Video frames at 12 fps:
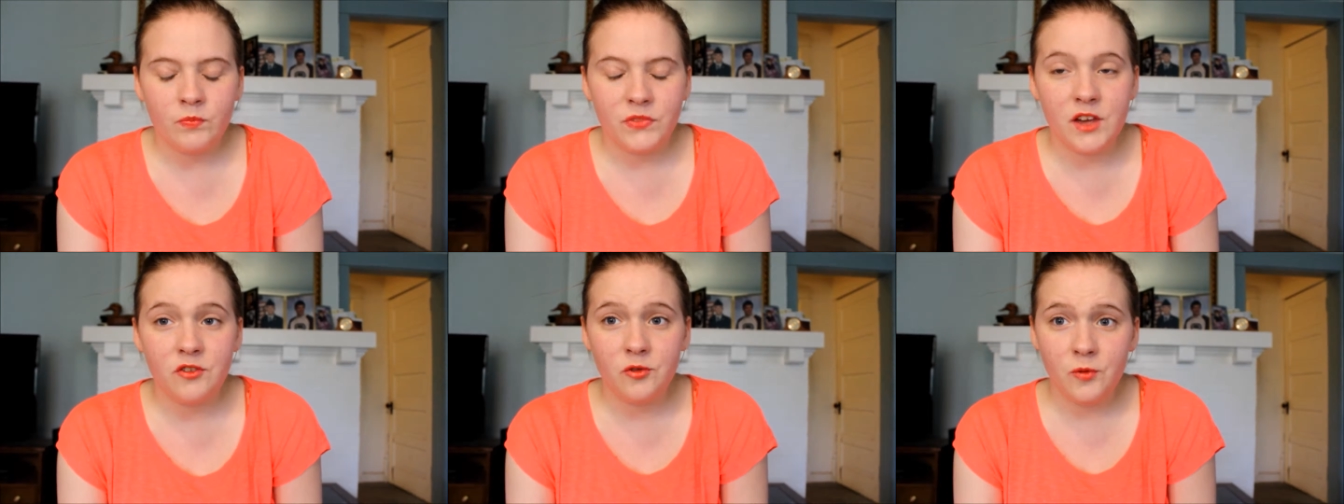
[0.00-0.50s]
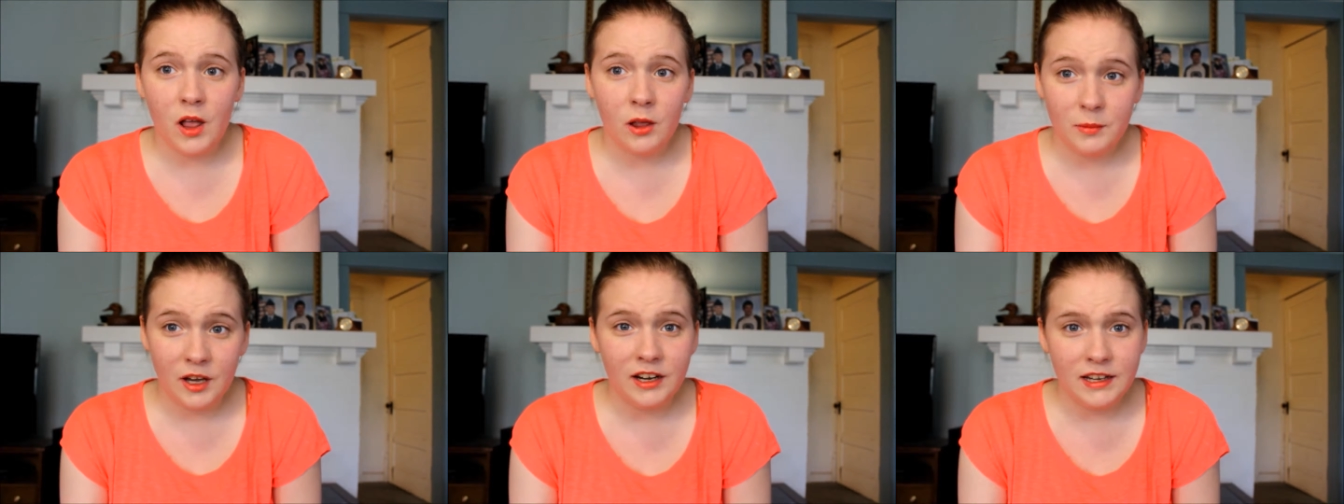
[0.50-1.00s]
if you follow
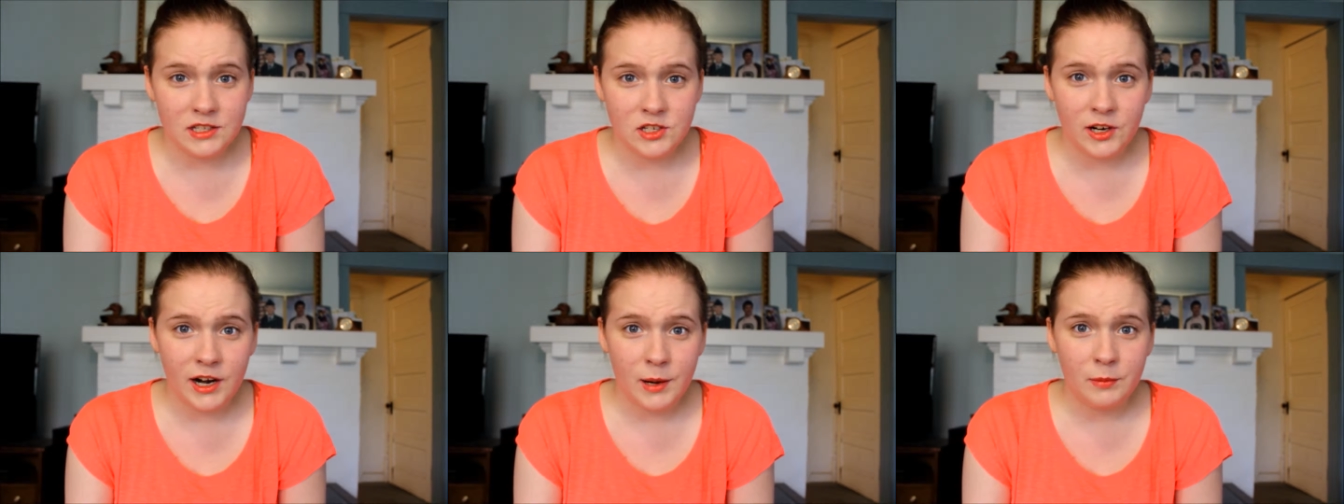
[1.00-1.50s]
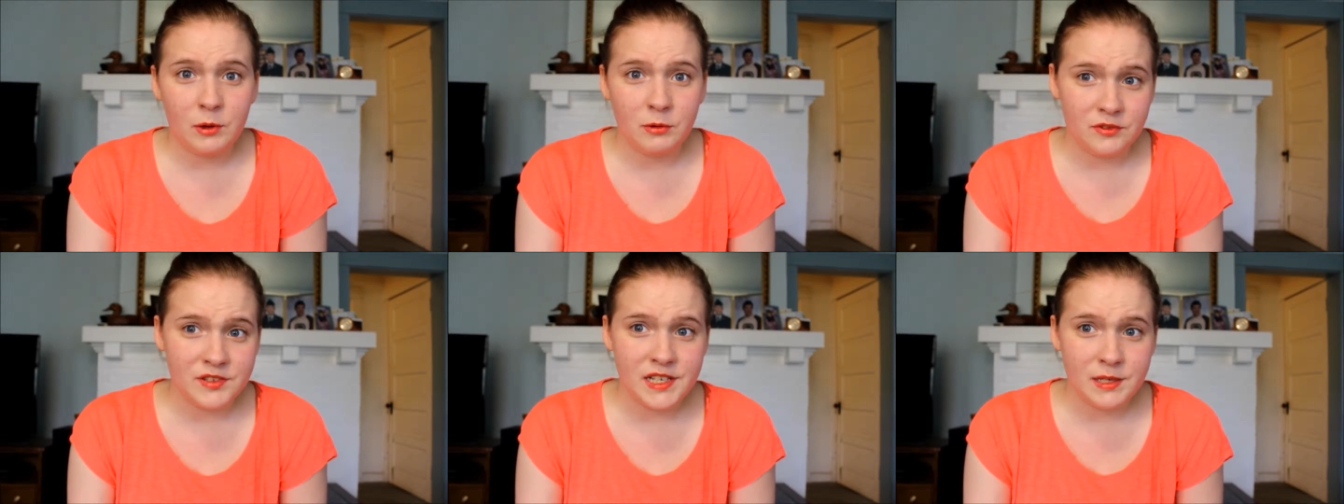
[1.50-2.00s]
me on Instagram you
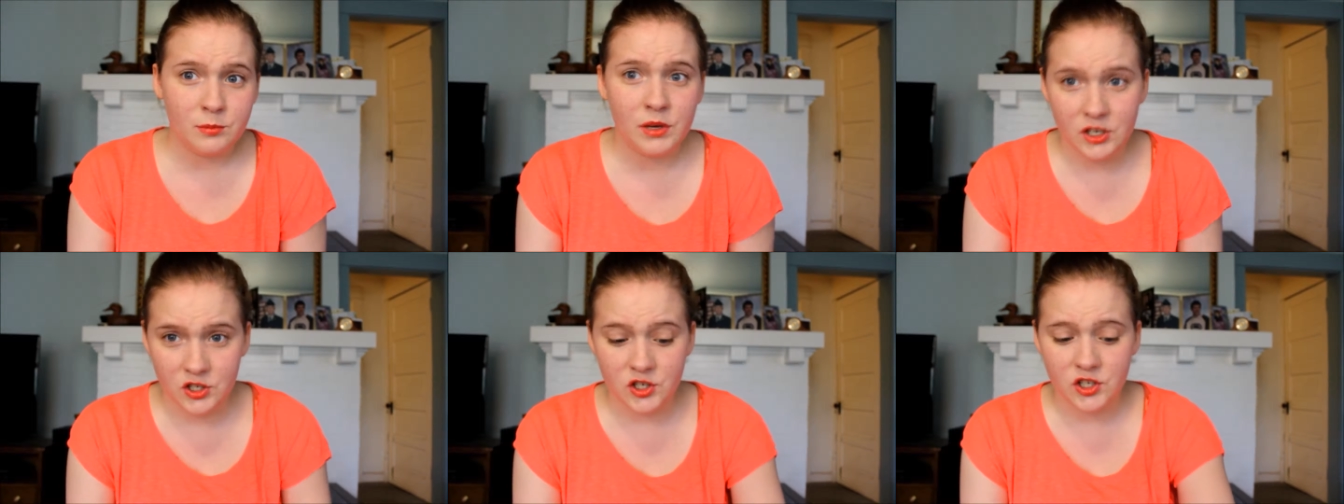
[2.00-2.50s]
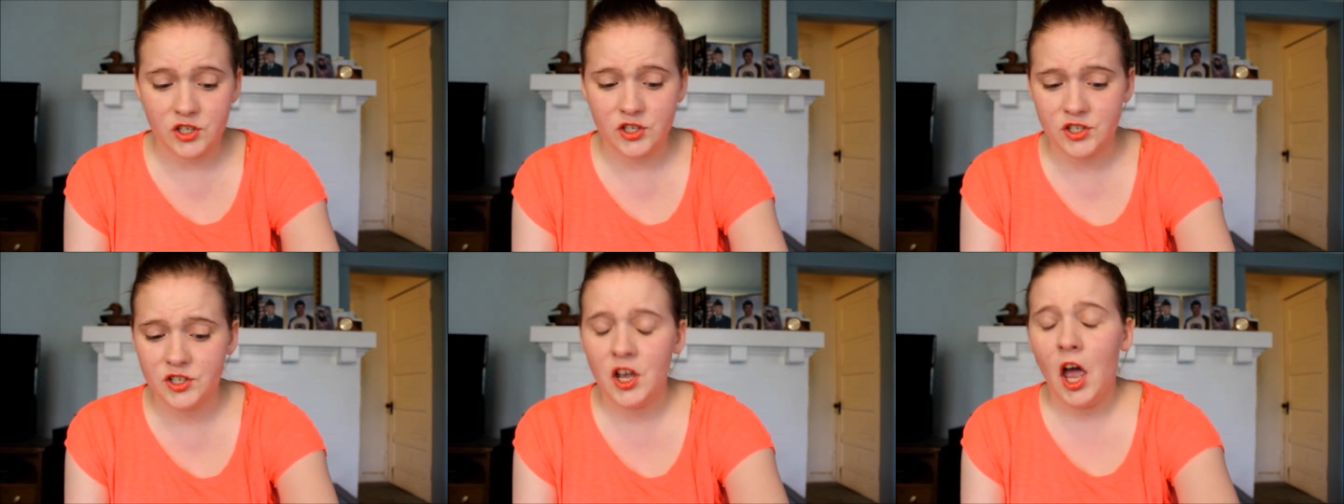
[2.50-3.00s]
would have seen
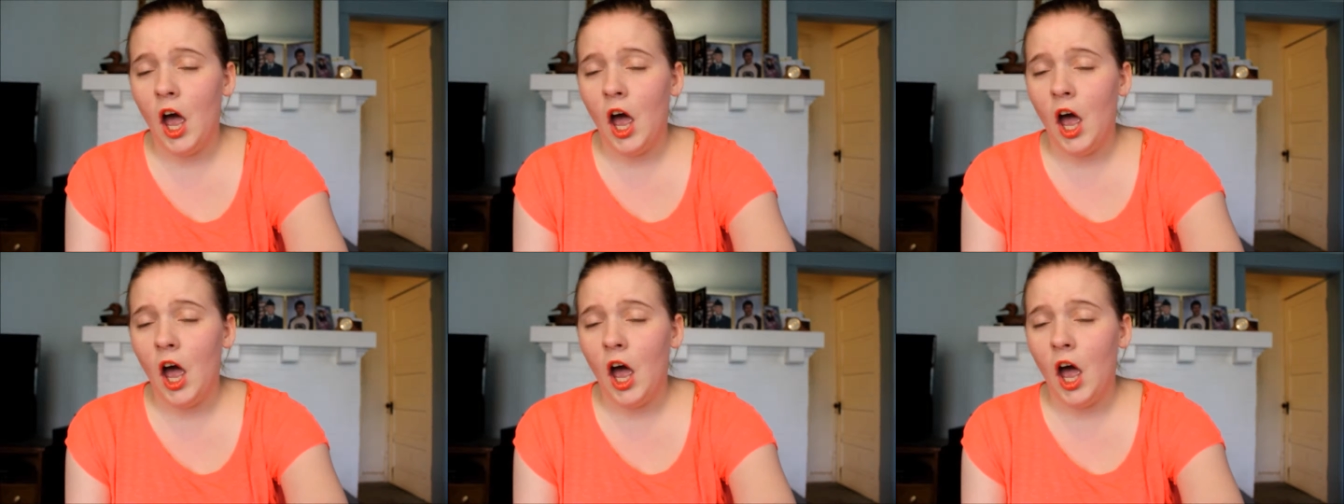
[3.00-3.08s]
pictures